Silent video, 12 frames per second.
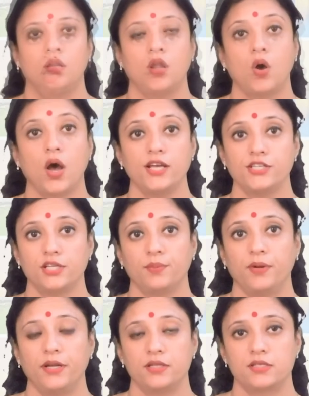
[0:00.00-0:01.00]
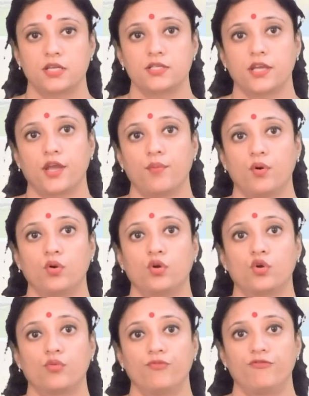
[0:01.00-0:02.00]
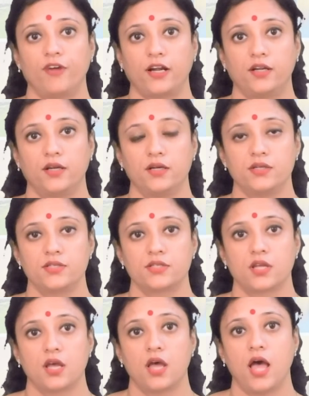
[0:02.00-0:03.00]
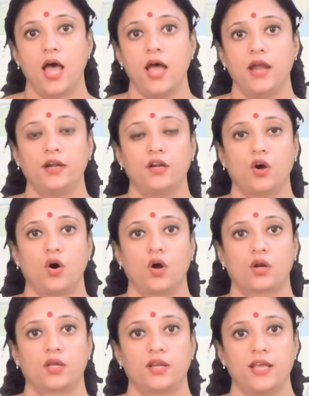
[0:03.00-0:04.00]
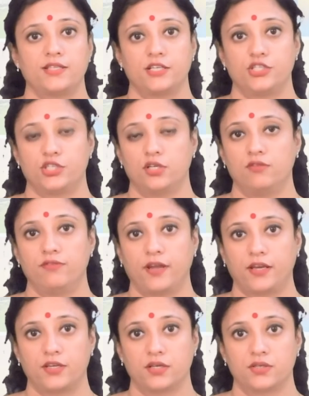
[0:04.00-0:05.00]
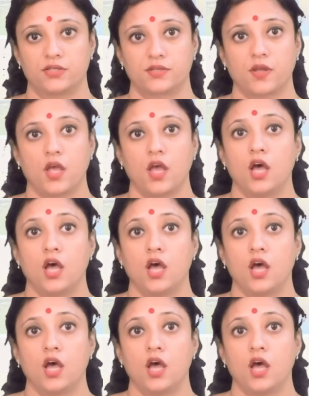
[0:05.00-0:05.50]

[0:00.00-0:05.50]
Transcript: Now I shall be discussing about group factors and organizational factors.